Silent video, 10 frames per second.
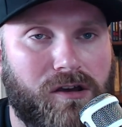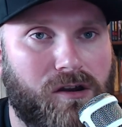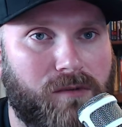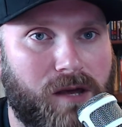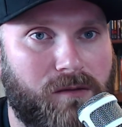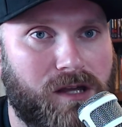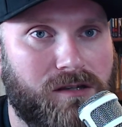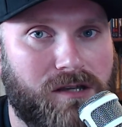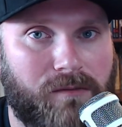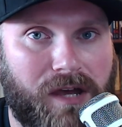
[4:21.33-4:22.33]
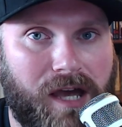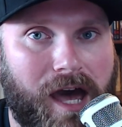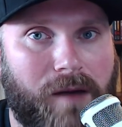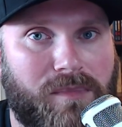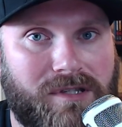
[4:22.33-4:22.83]
Maybe something
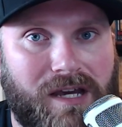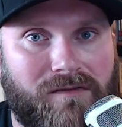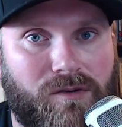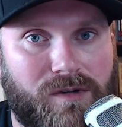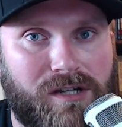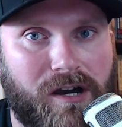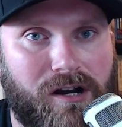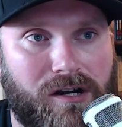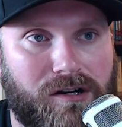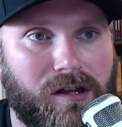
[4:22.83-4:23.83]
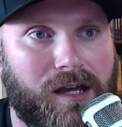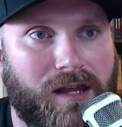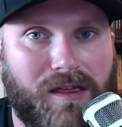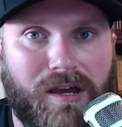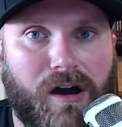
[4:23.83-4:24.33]
happens, they have to retire early, and
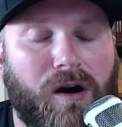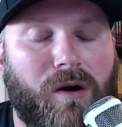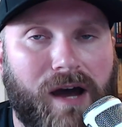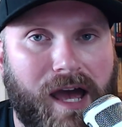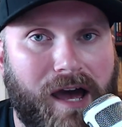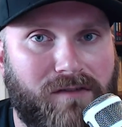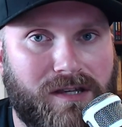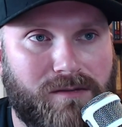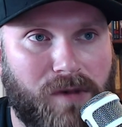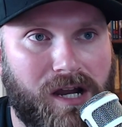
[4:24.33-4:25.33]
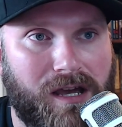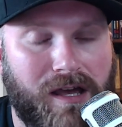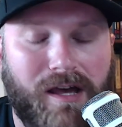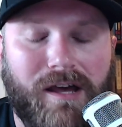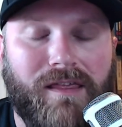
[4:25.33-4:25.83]
they think, oh, I have this money.